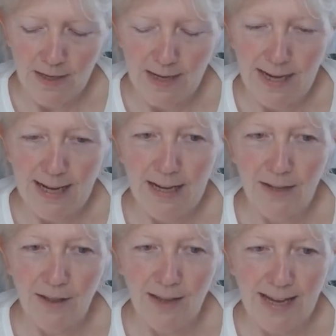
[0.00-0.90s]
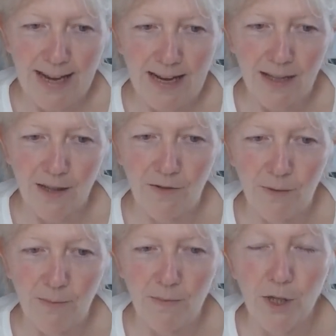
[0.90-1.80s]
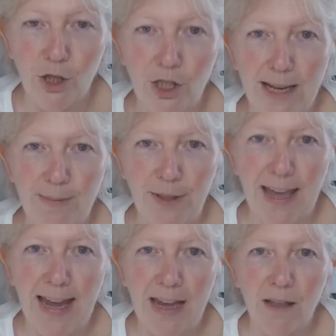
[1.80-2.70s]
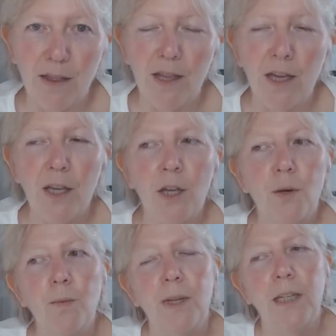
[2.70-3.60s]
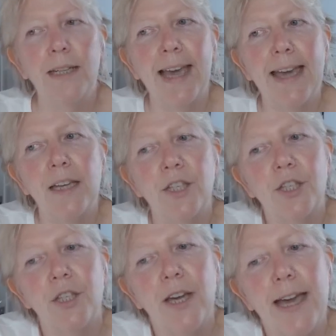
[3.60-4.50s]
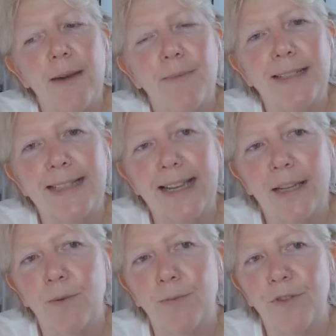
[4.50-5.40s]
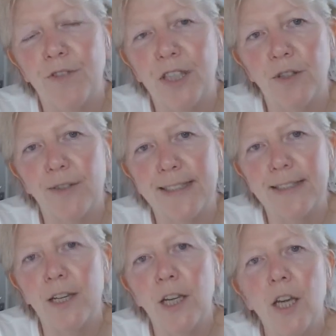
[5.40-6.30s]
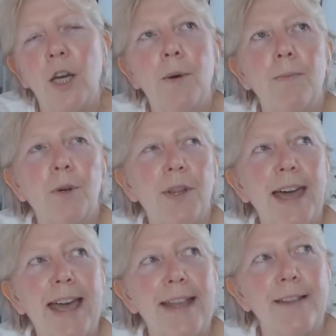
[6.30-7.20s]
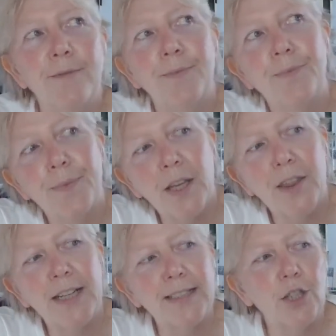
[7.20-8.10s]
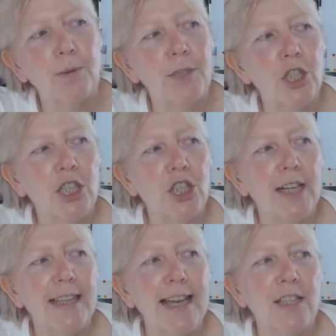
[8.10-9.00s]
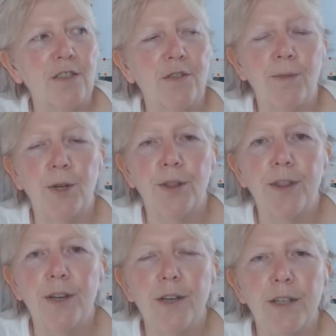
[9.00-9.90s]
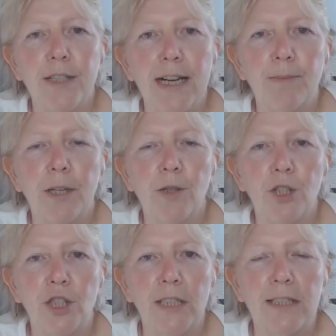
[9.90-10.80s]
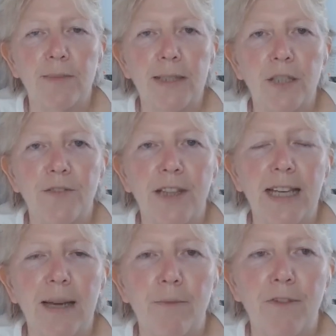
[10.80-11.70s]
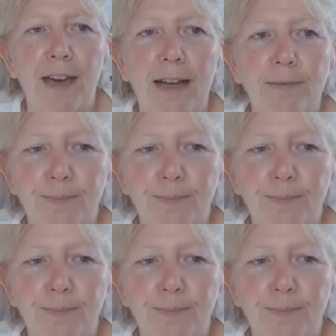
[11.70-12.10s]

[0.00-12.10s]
the 8th, from lunchtime on the 8th, will get a select number of videos. But then things are going to be changing at the end of the month, and I'll be launching some stuff at the game fair